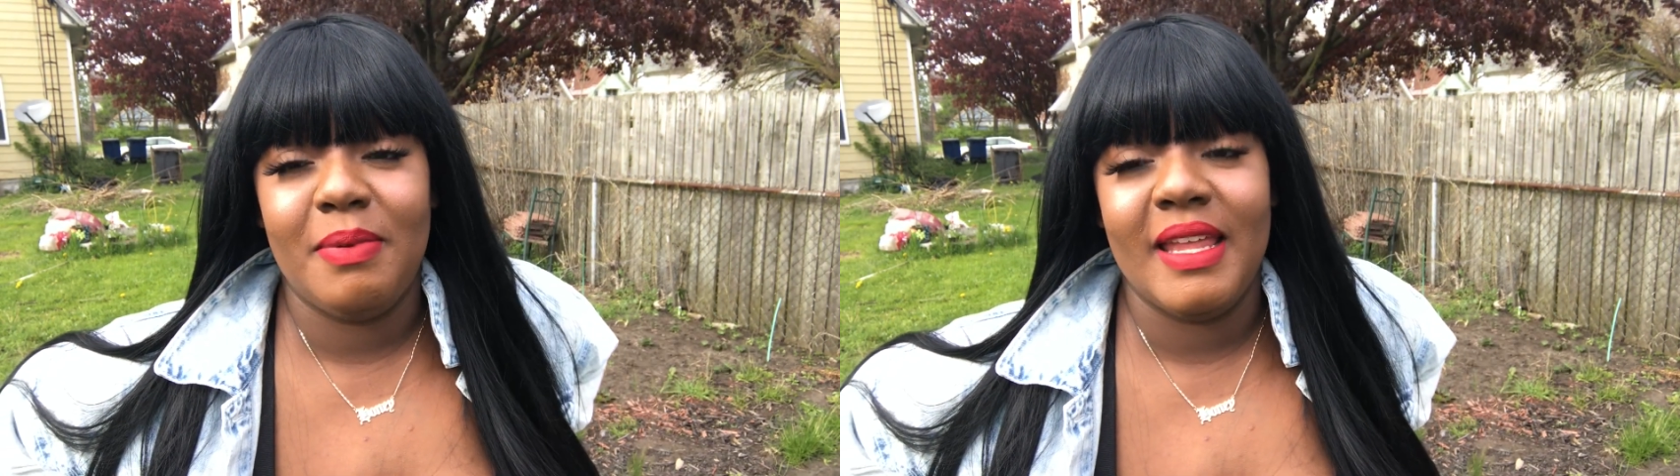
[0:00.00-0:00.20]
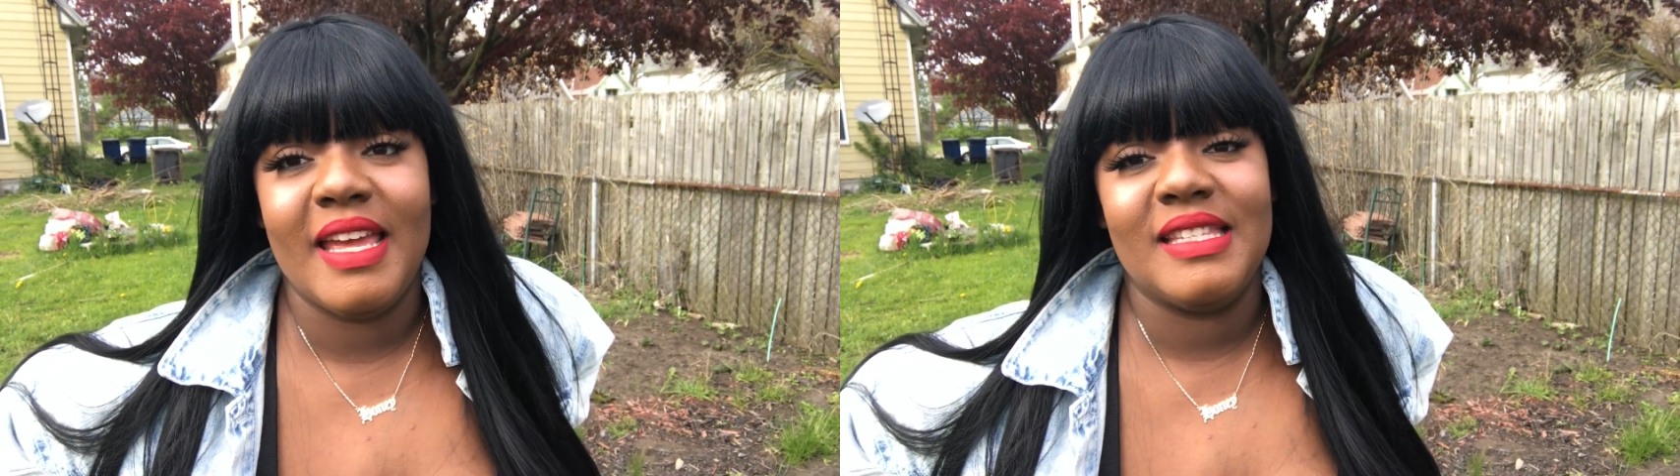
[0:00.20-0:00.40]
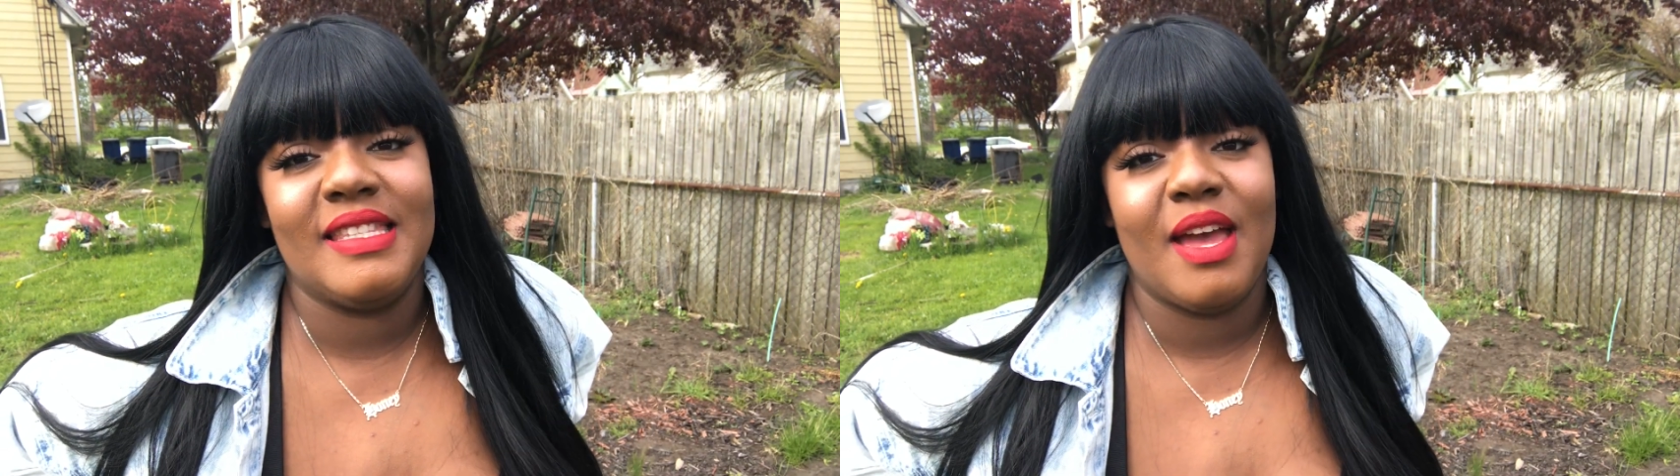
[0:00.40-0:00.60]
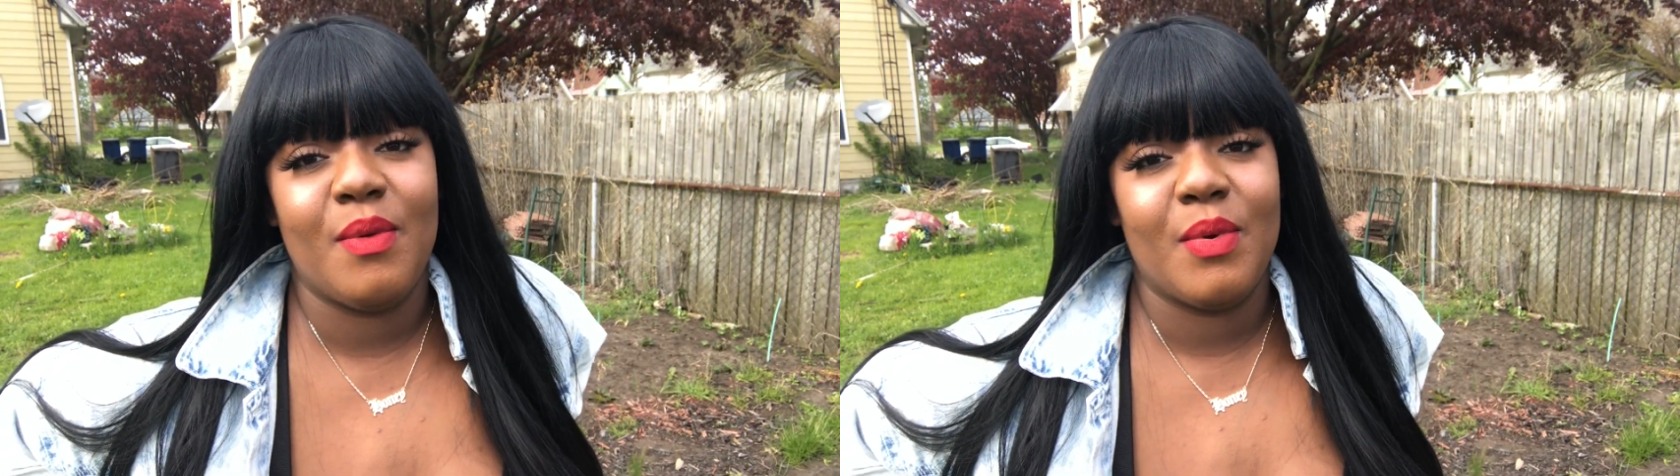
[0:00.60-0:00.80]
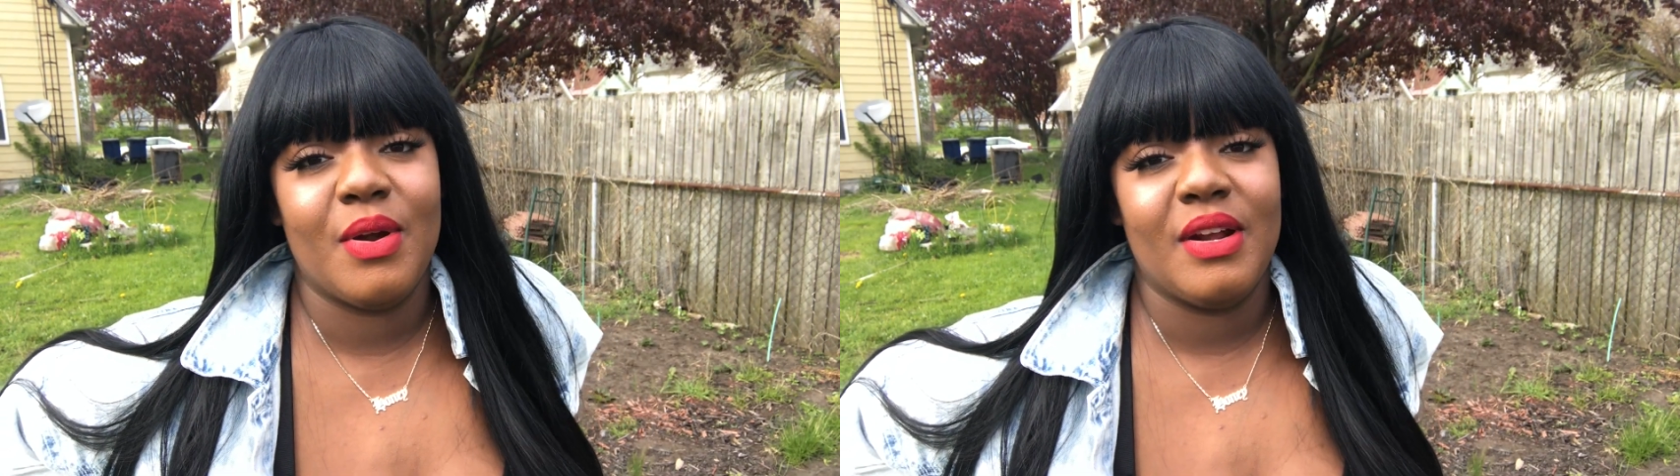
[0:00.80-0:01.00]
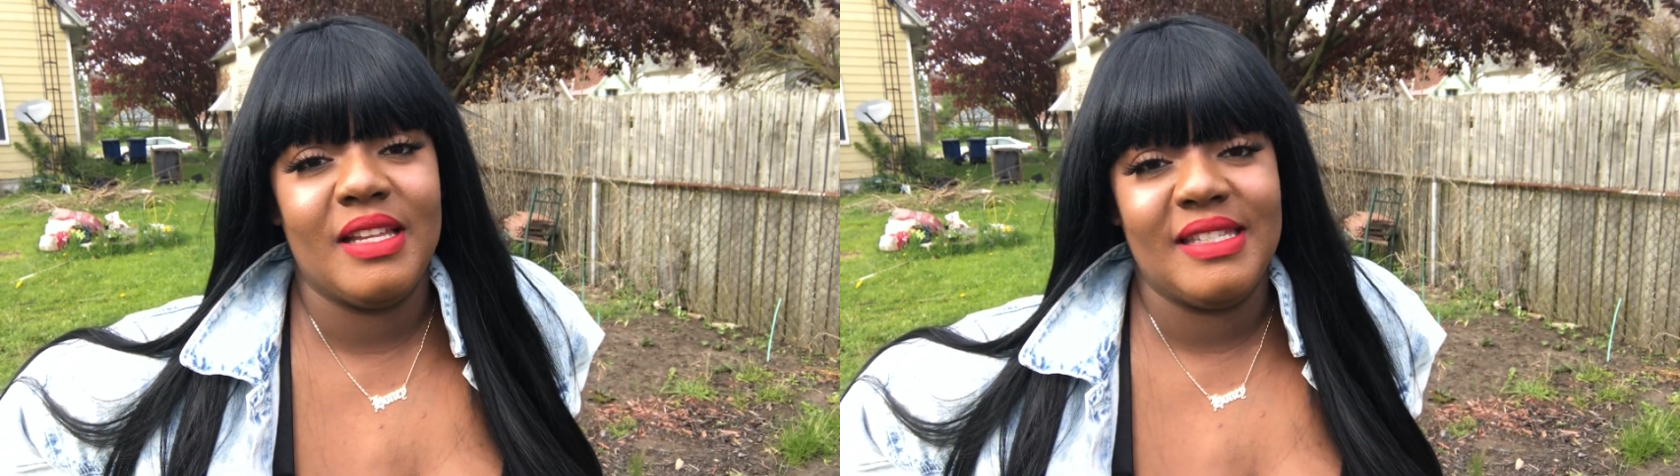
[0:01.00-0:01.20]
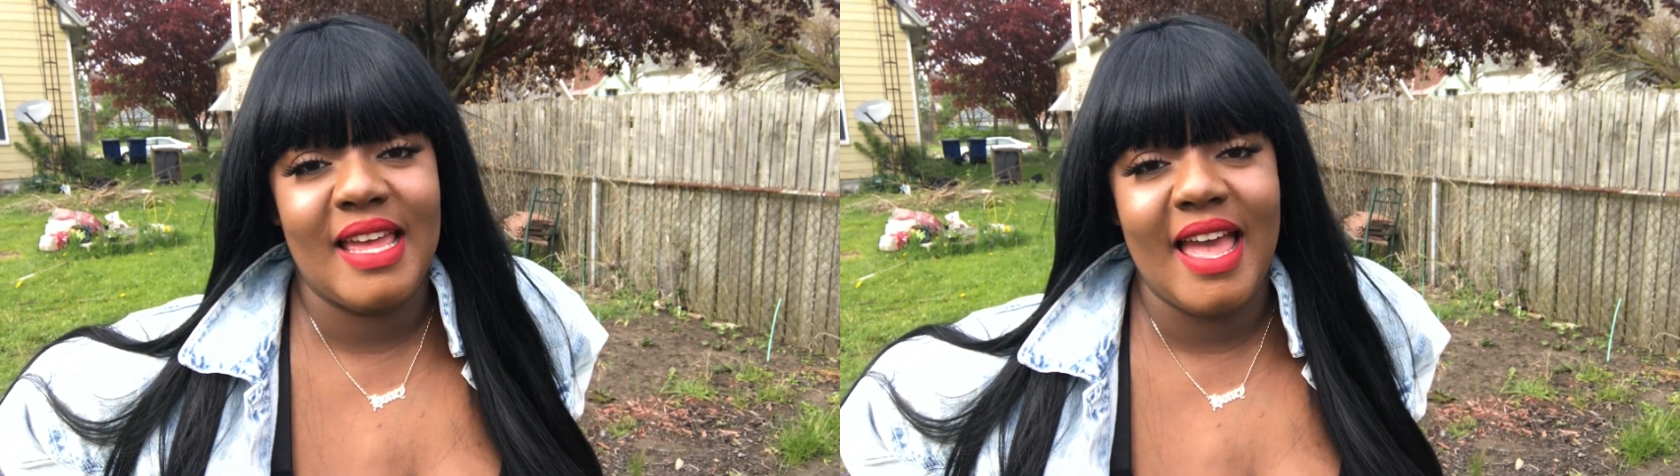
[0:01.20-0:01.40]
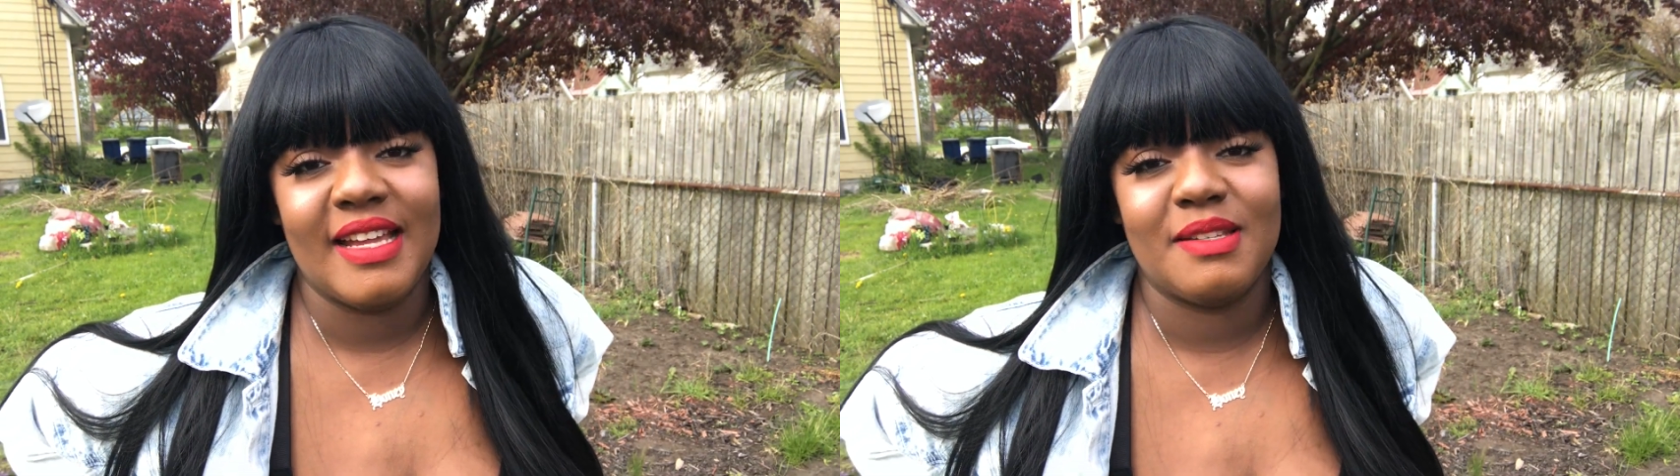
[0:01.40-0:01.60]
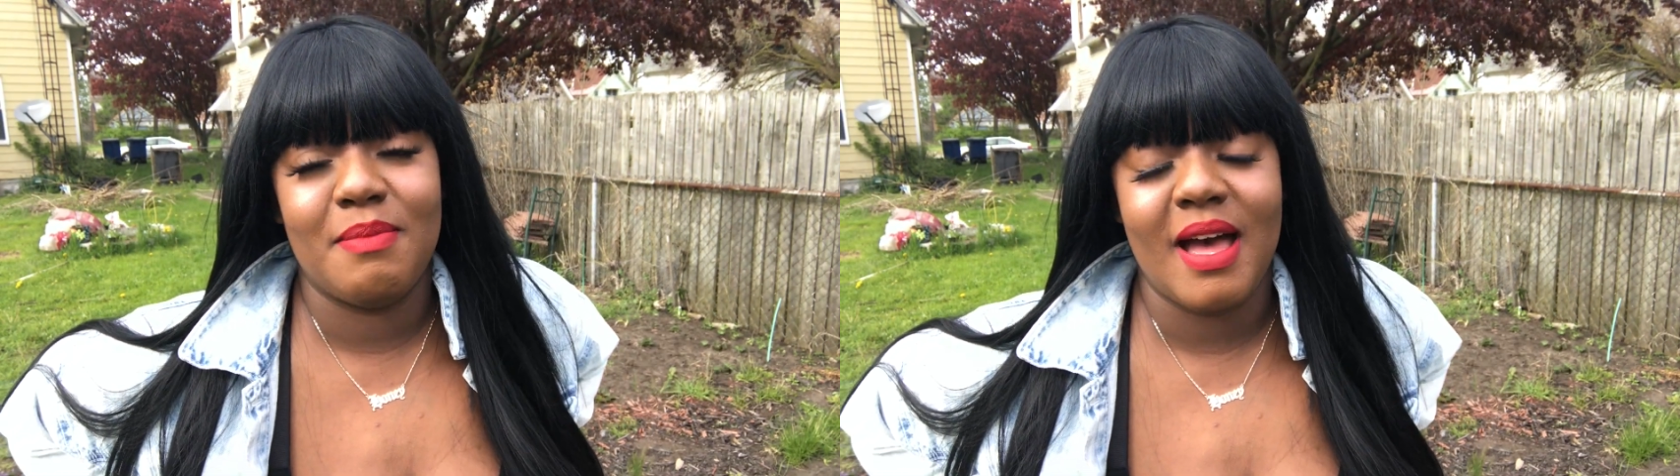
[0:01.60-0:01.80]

plants that were attacked